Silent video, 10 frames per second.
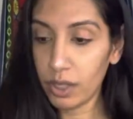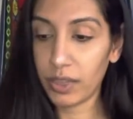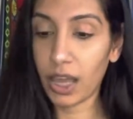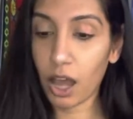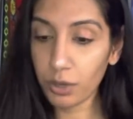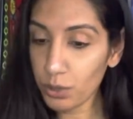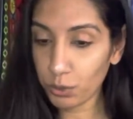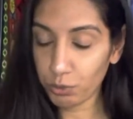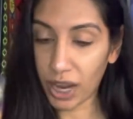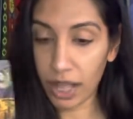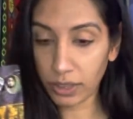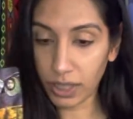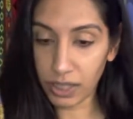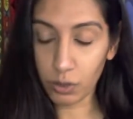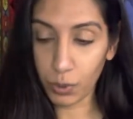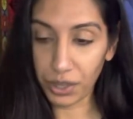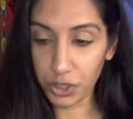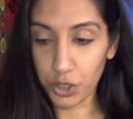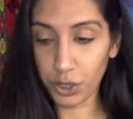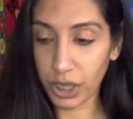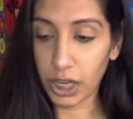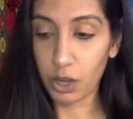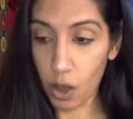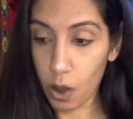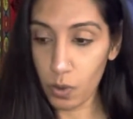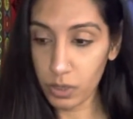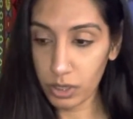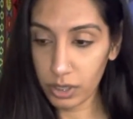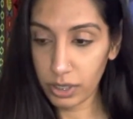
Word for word: The unknown reality is the one that you're going to know.